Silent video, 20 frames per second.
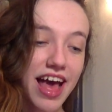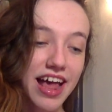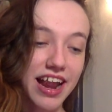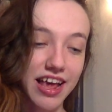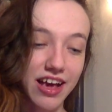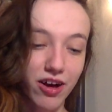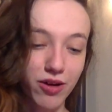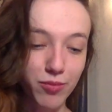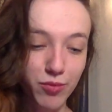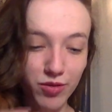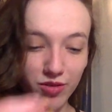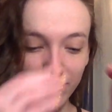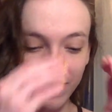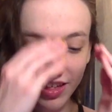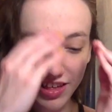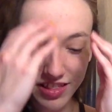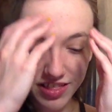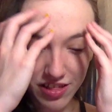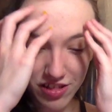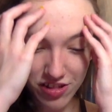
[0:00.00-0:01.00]
and I almost
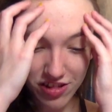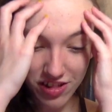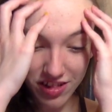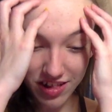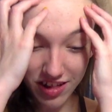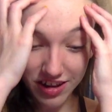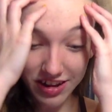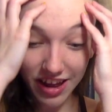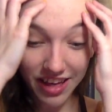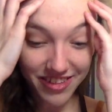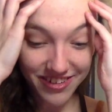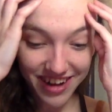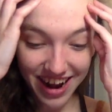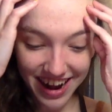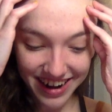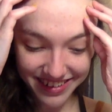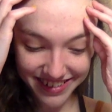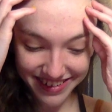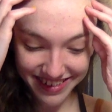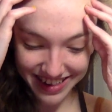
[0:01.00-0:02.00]
think that she's another
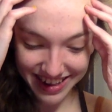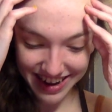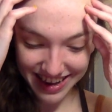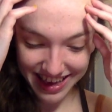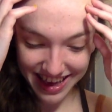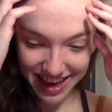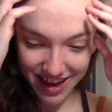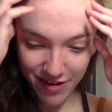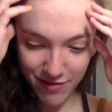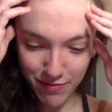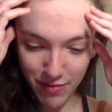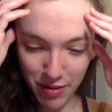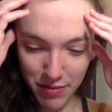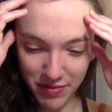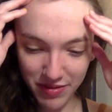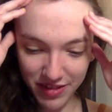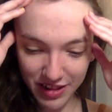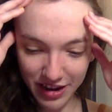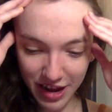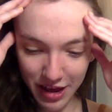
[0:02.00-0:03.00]
actress that I can't
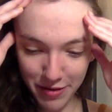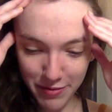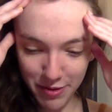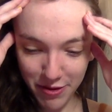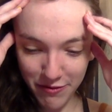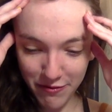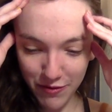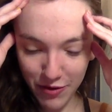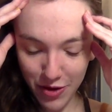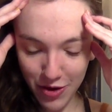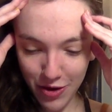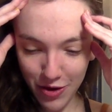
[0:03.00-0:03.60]
remember the name of,